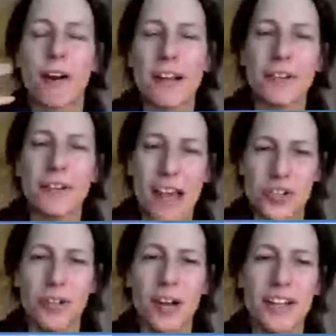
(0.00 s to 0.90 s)
for our
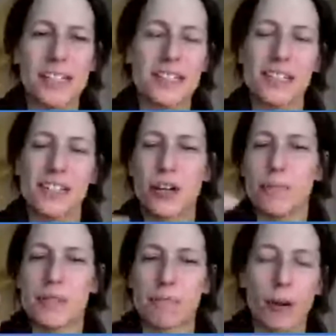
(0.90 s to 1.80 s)
international audience in
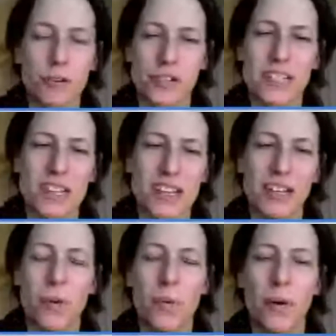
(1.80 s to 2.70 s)
terms of
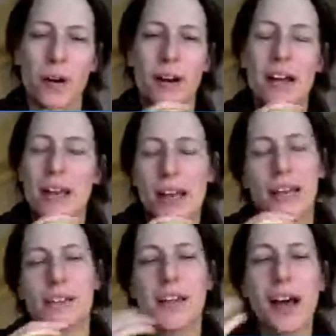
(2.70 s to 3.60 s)
purchasing or
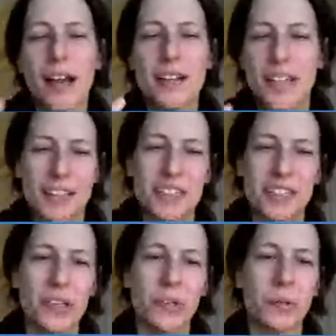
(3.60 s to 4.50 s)
in
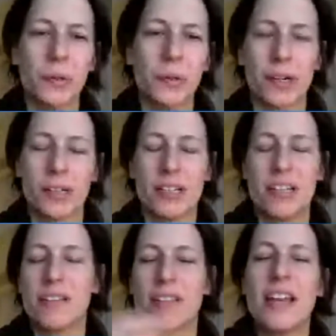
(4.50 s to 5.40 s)
contacting you, or
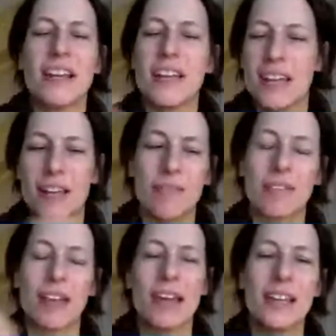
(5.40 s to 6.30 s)
any
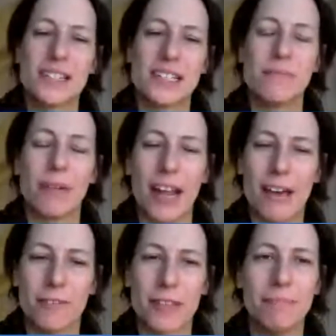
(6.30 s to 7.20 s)
hints that you might have
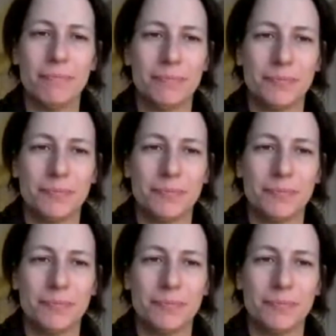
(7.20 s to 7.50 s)
for them?